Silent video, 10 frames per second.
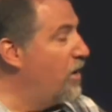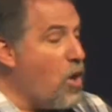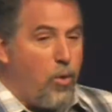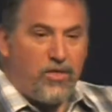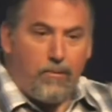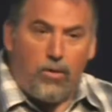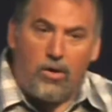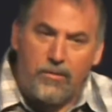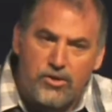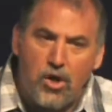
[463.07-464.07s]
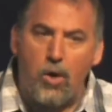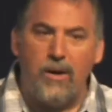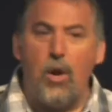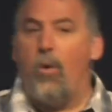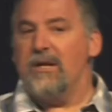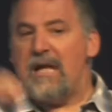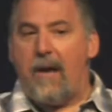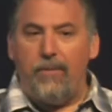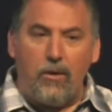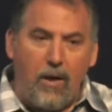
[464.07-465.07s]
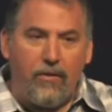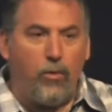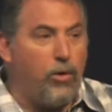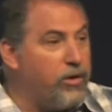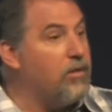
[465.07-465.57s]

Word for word: know what the murmurs are. We know what's happening around the world.